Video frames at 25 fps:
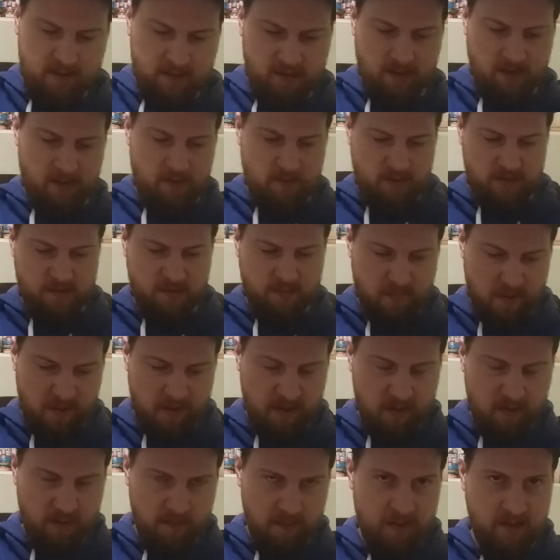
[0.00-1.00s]
trying to watch
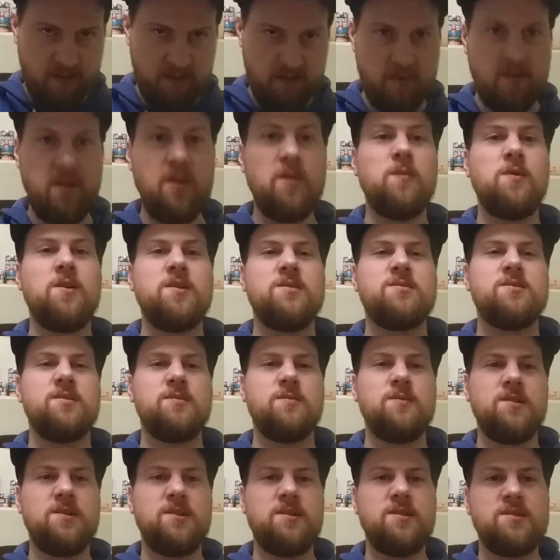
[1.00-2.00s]
pedal, but you're not watching
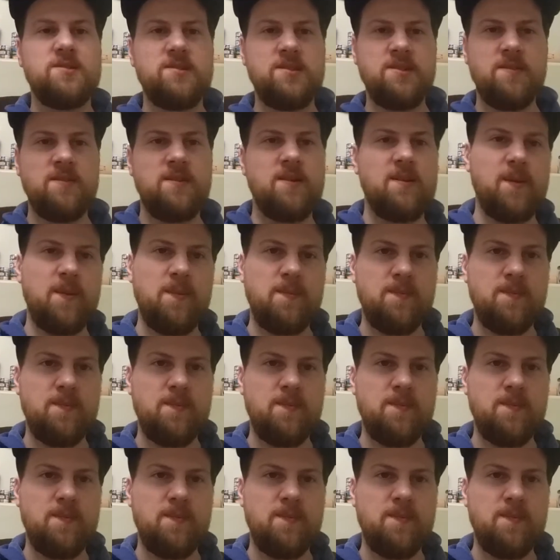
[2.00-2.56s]
where you're steering.